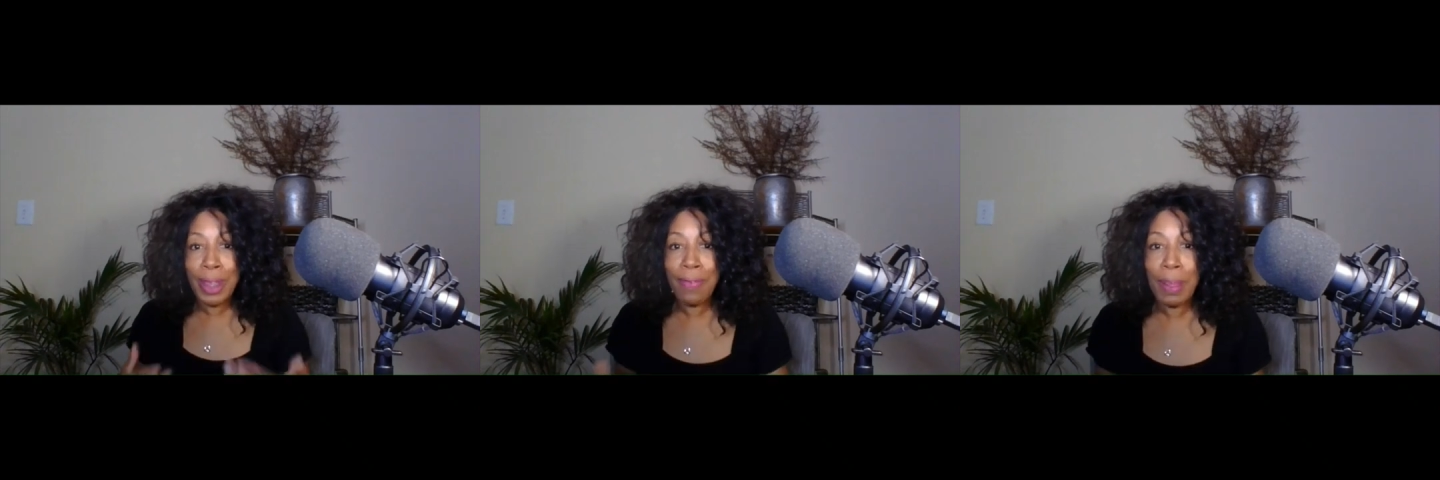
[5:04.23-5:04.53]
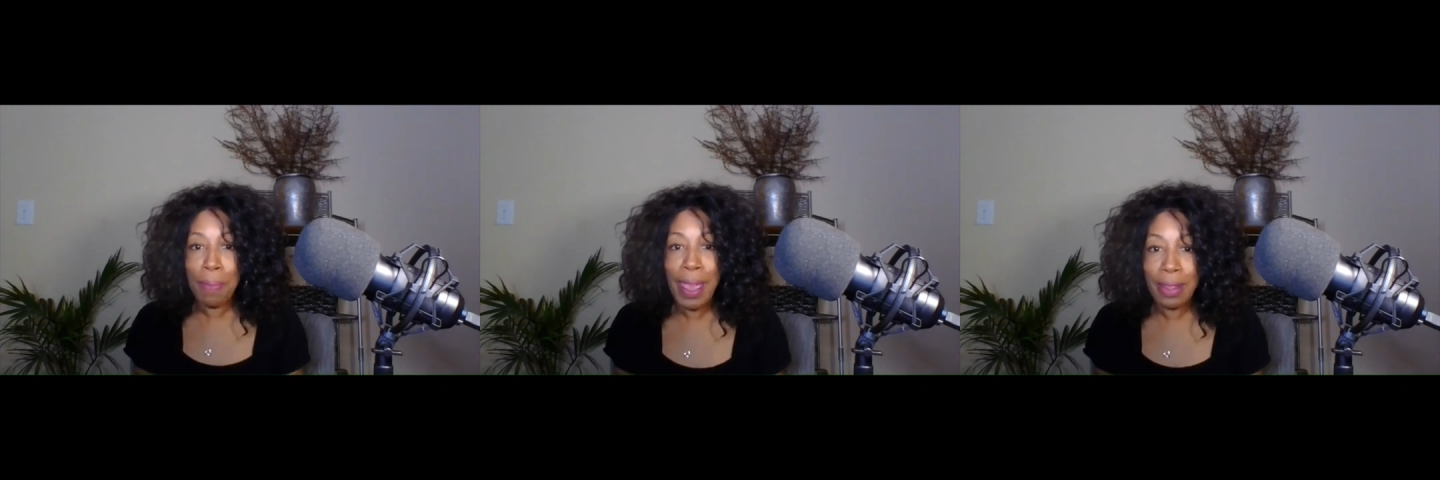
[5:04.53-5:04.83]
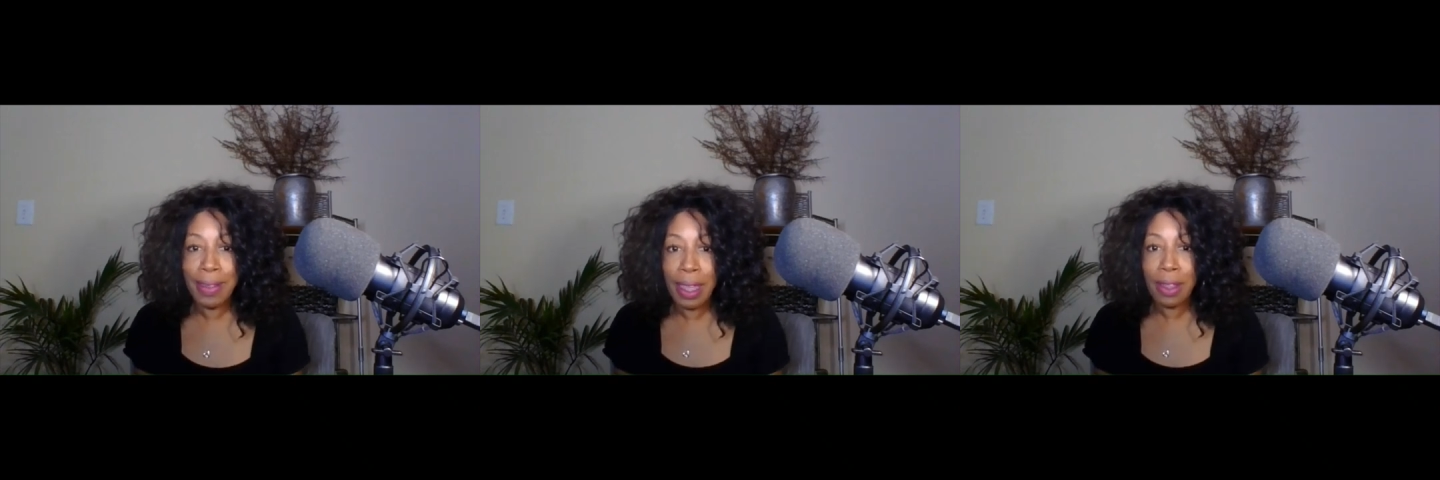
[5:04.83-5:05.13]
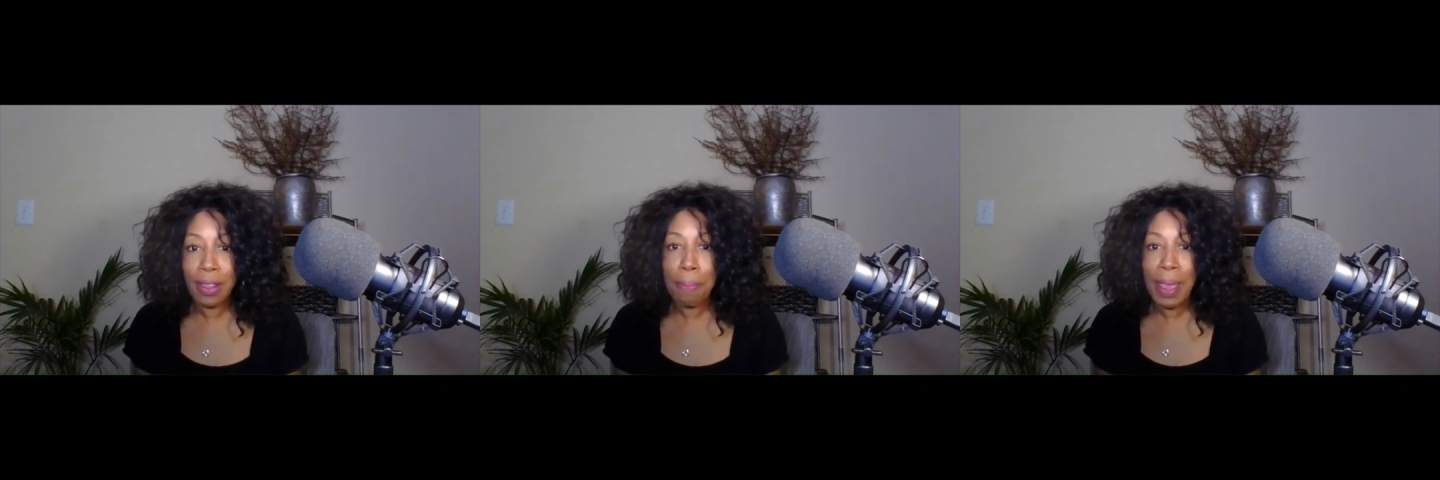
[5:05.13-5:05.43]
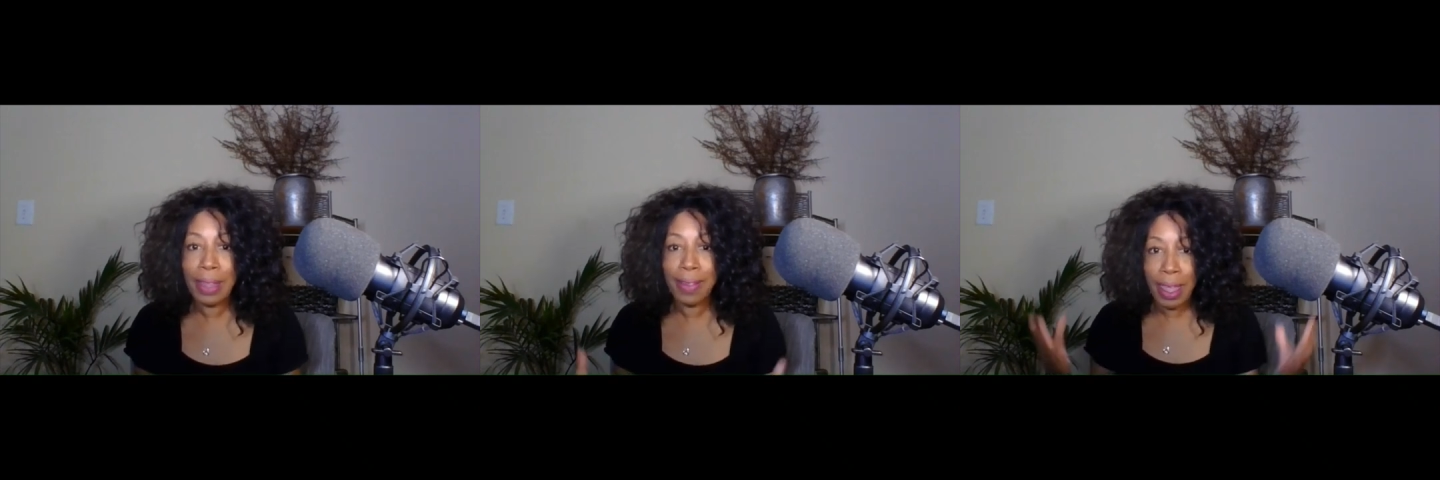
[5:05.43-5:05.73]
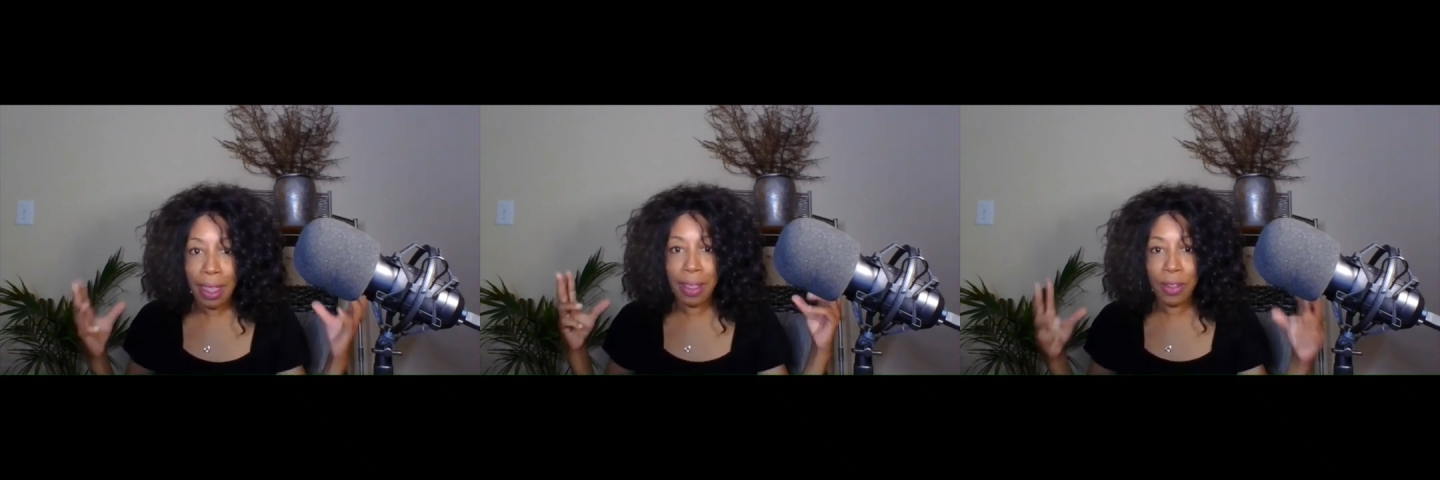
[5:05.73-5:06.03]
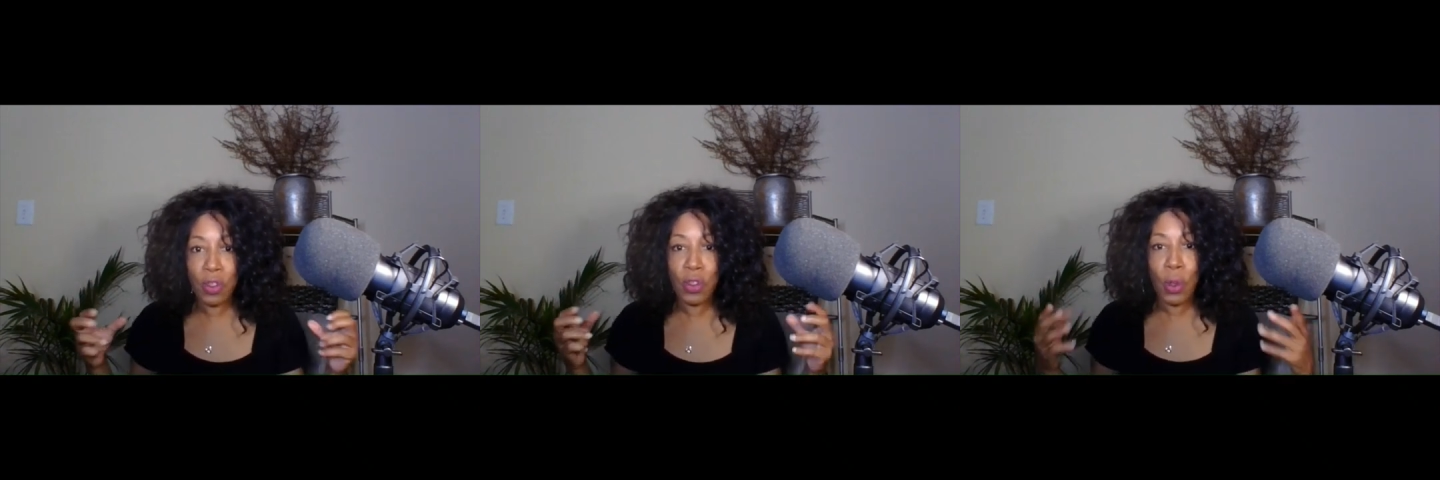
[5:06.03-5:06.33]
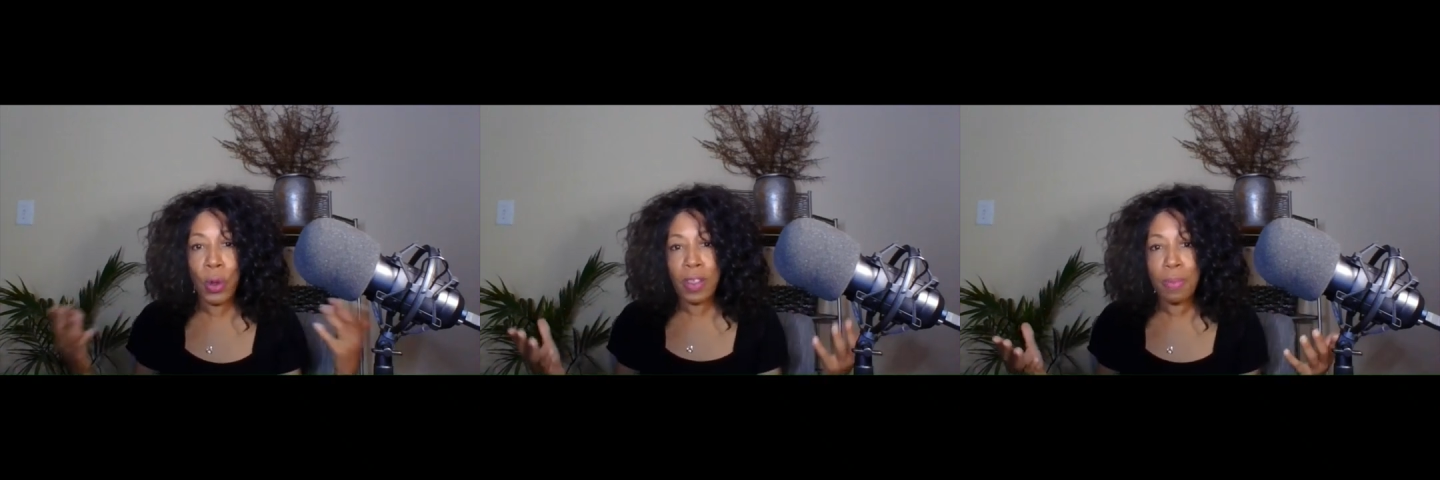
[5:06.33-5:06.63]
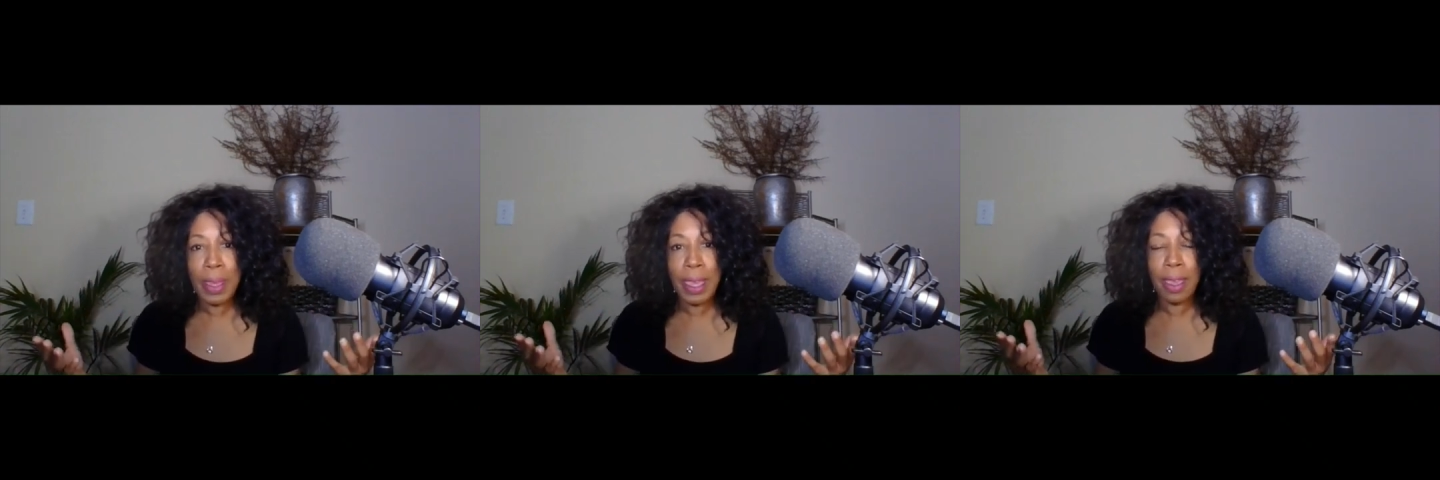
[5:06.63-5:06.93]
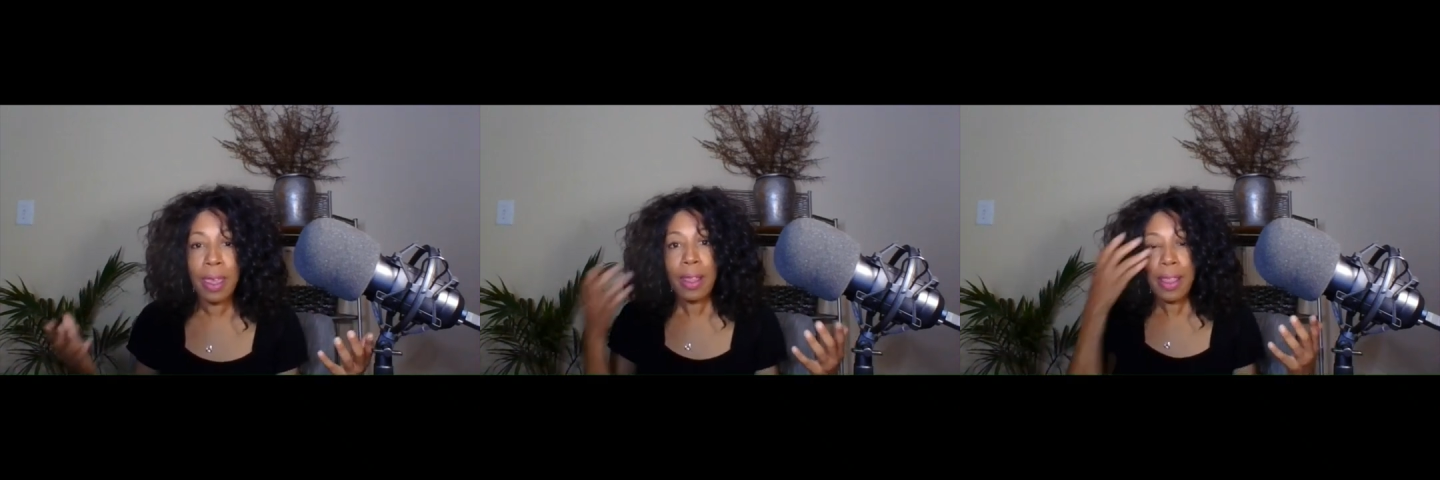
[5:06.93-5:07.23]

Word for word: living paycheck to paycheck, so to speak.